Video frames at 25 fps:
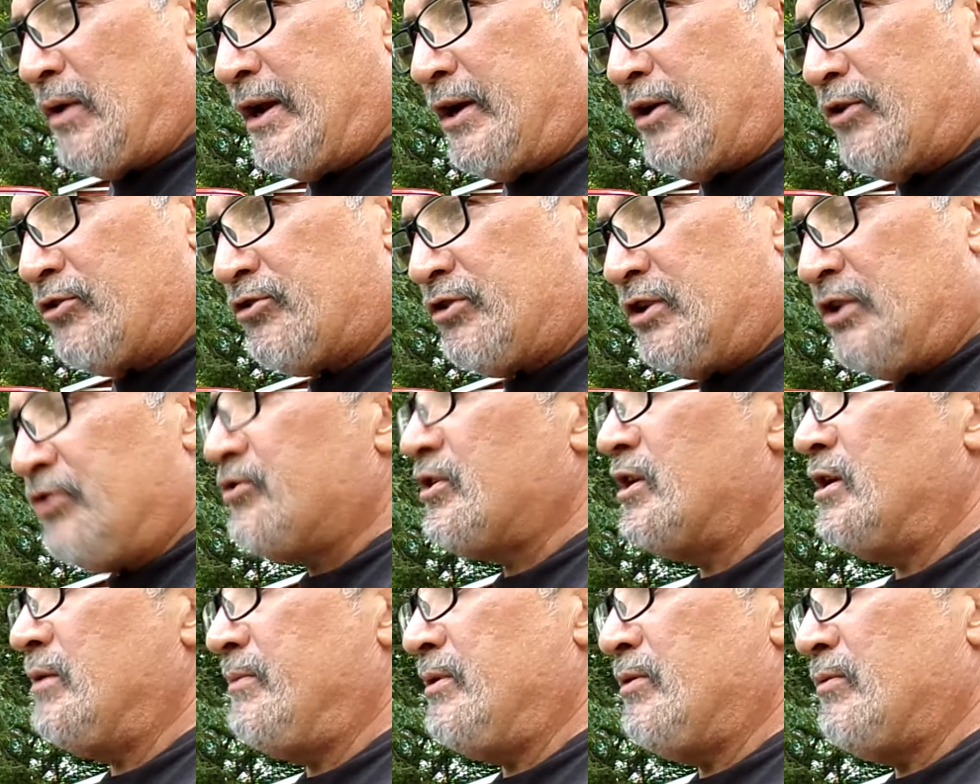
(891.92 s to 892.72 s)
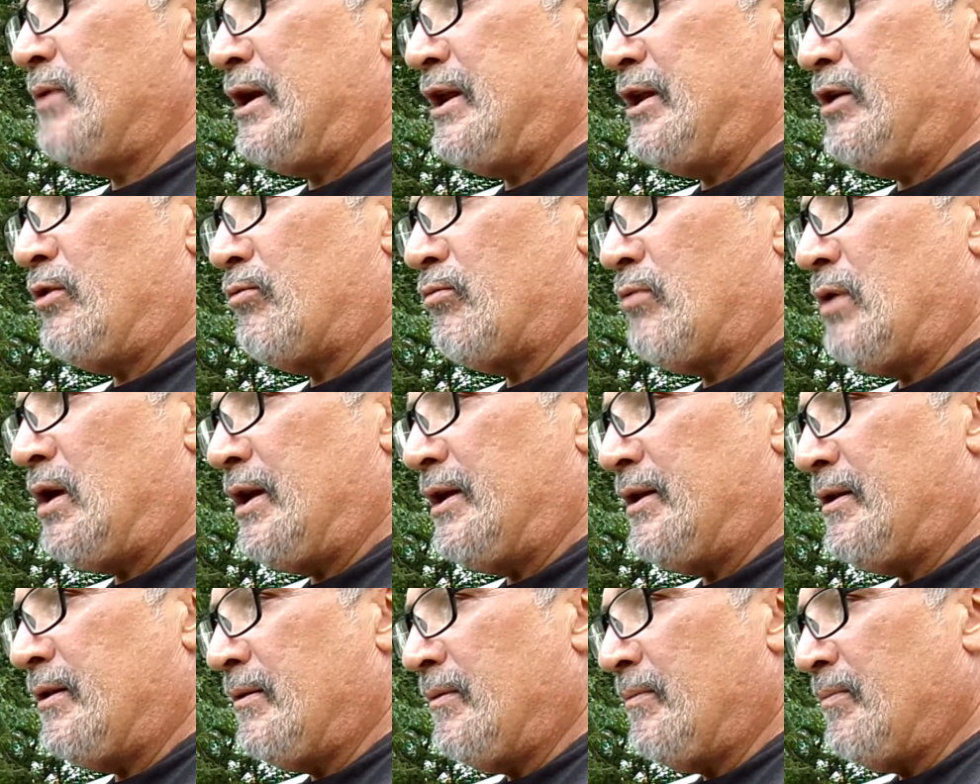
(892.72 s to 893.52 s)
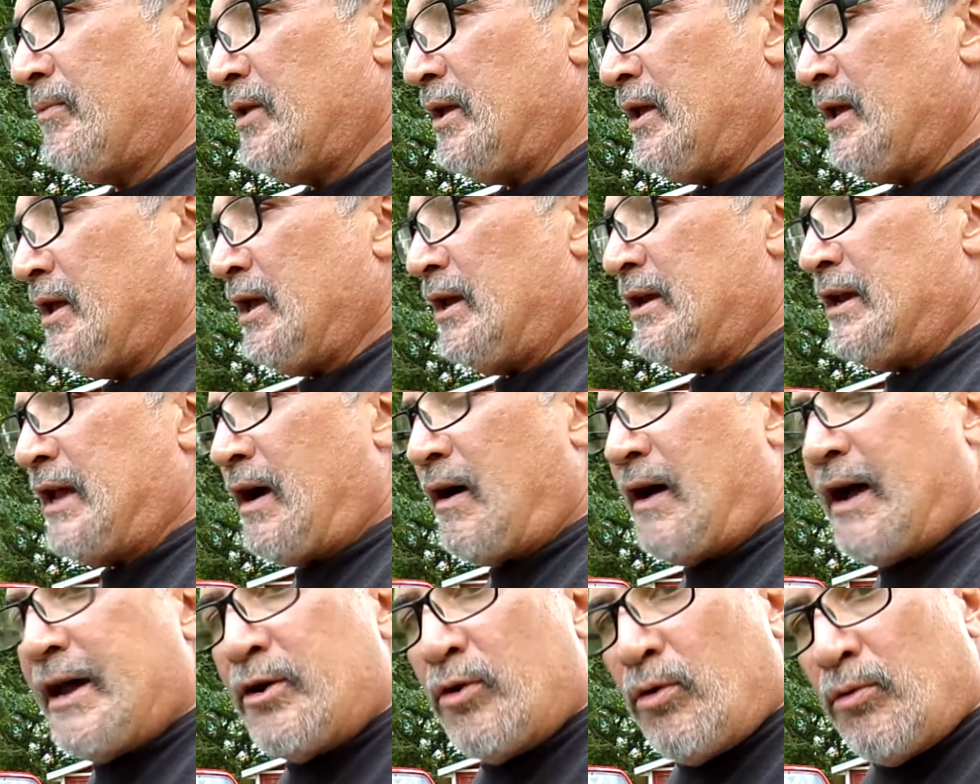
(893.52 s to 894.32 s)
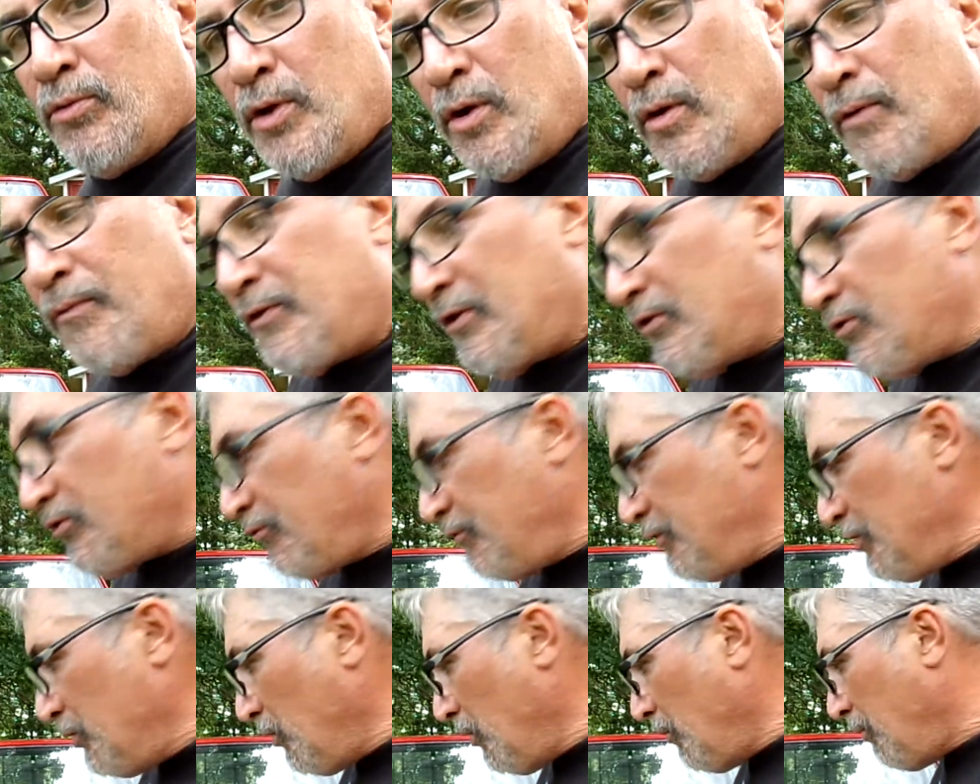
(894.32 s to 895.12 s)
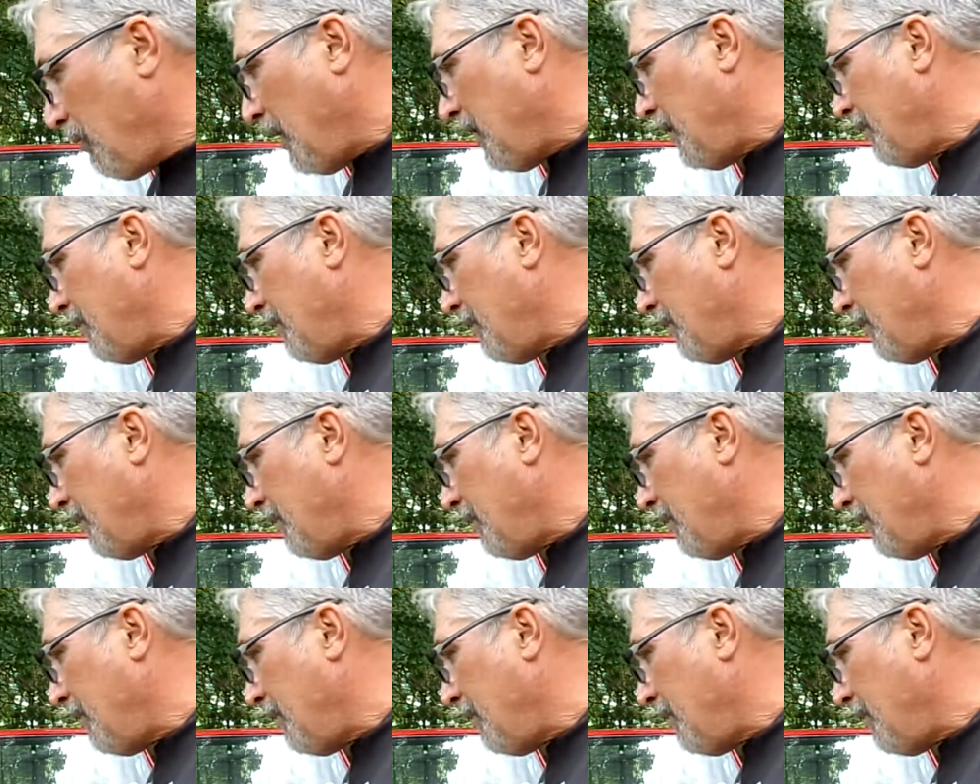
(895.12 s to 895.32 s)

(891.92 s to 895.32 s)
she's going to be ready to run. Now, I don't know if this fuel pump